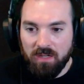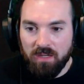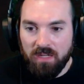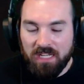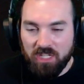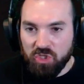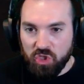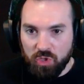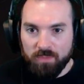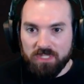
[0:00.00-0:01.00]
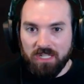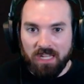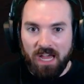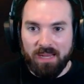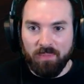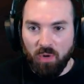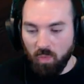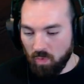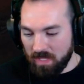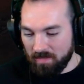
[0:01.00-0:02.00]
It consumes the line, but it
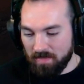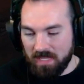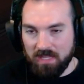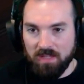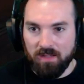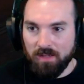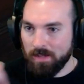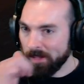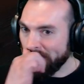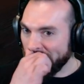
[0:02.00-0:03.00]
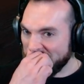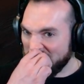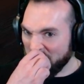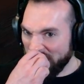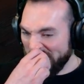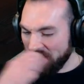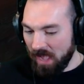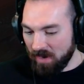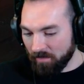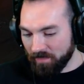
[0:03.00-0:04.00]
won't give me... That's so weird.
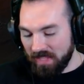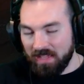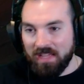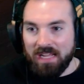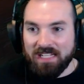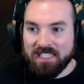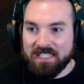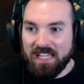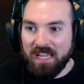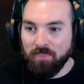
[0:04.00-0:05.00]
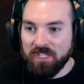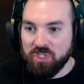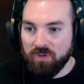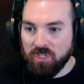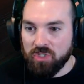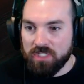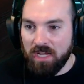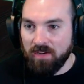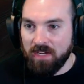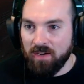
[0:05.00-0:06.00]
I don't... It says I can't place structures
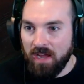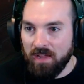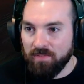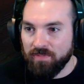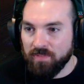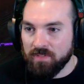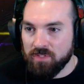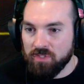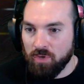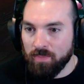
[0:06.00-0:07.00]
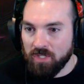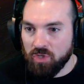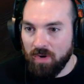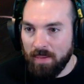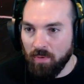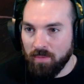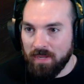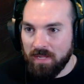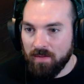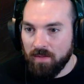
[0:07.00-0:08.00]
down here. I have so much crap on
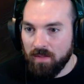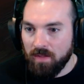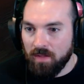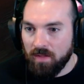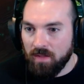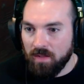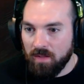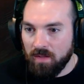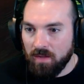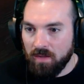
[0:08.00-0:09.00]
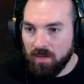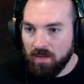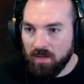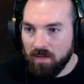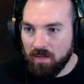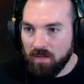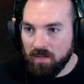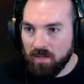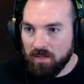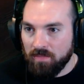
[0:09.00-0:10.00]
me.
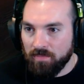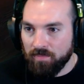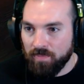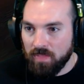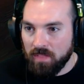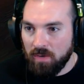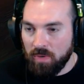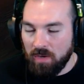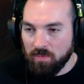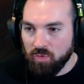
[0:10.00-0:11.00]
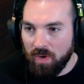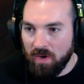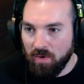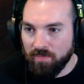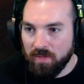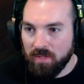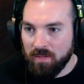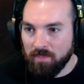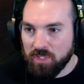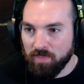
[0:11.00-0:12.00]
Uh, here we go. 12.
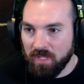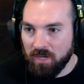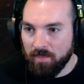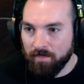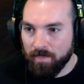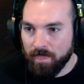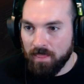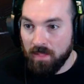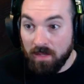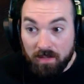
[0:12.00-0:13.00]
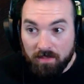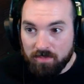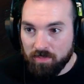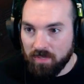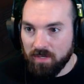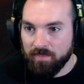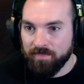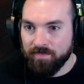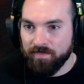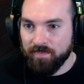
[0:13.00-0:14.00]
Must split them. Split them.
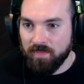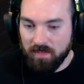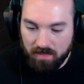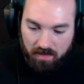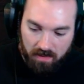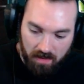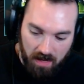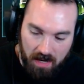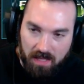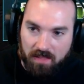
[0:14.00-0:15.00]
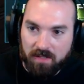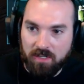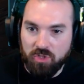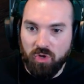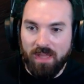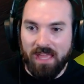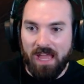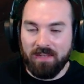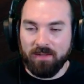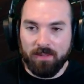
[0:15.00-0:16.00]
And try that.